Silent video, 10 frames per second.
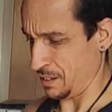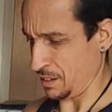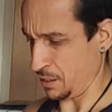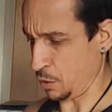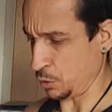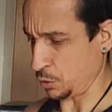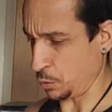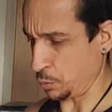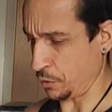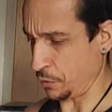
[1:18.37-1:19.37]
It also
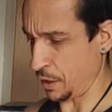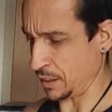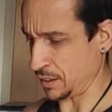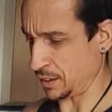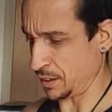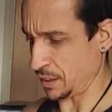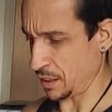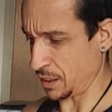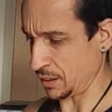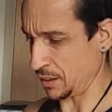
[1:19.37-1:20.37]
prevents
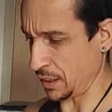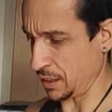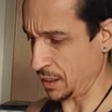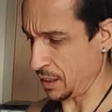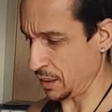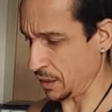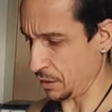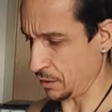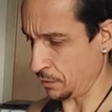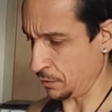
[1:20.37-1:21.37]
sickening
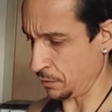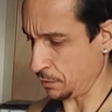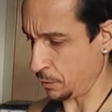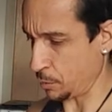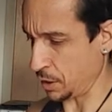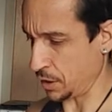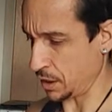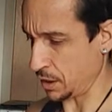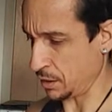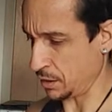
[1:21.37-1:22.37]
and
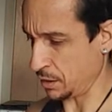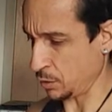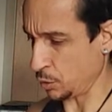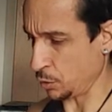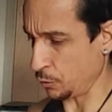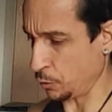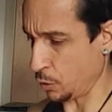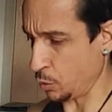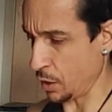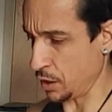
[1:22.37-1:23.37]
vomiting. Good for
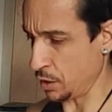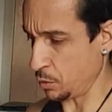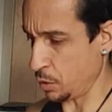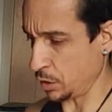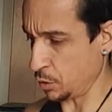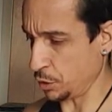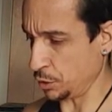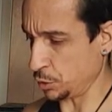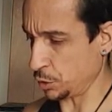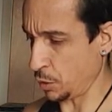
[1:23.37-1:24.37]
when you are going
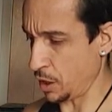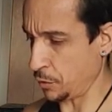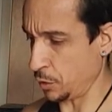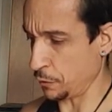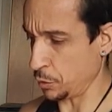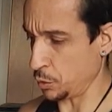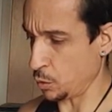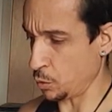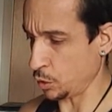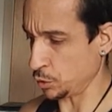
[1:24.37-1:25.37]
to travel if you
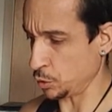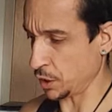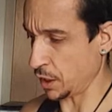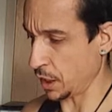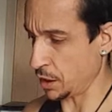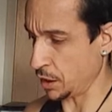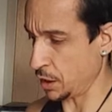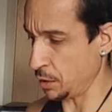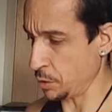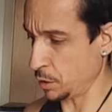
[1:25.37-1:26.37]
don't want to take any
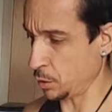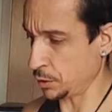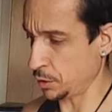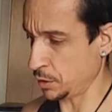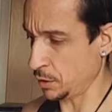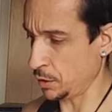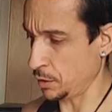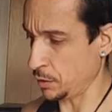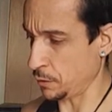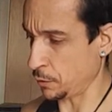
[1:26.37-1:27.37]
chemicals.
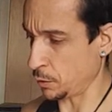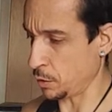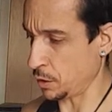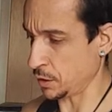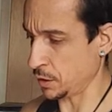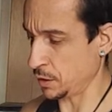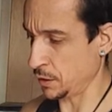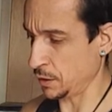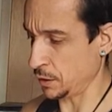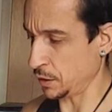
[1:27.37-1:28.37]
Of course,
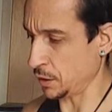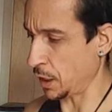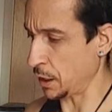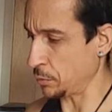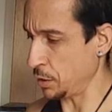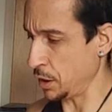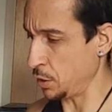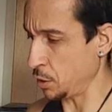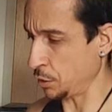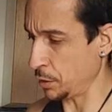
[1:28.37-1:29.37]
just like me,
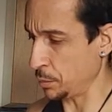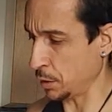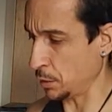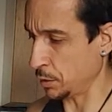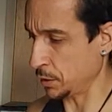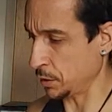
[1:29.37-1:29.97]
no chemicals.